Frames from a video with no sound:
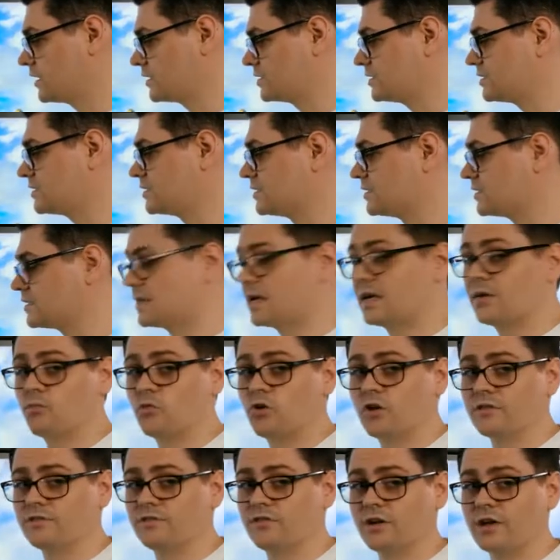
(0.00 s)
connected to the same
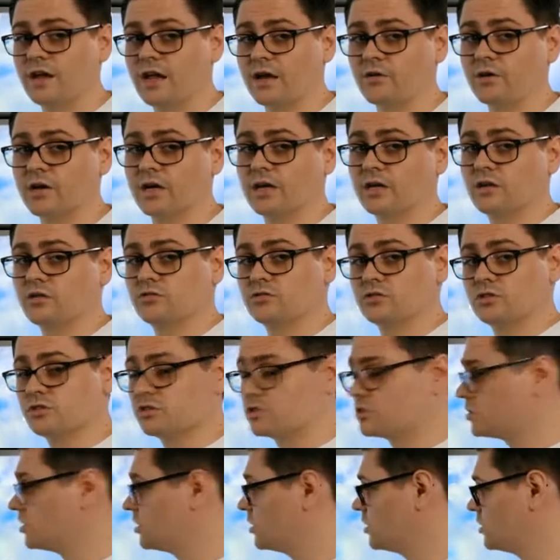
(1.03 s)
Wi-Fi network, it'll
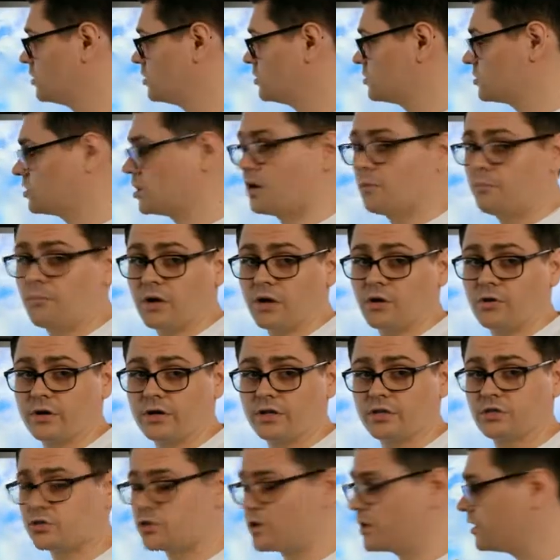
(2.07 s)
just start
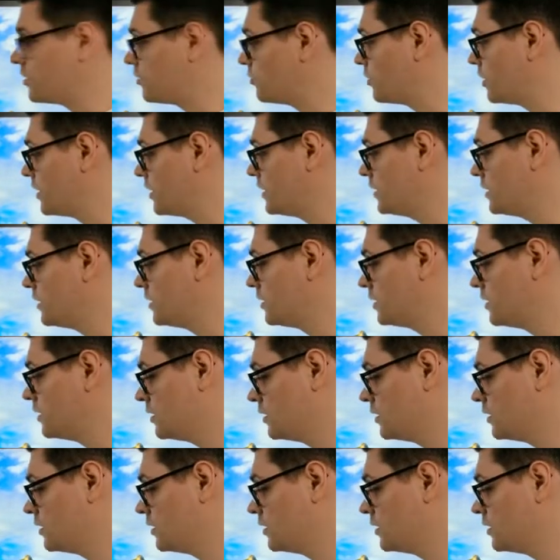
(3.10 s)
mirroring straight away.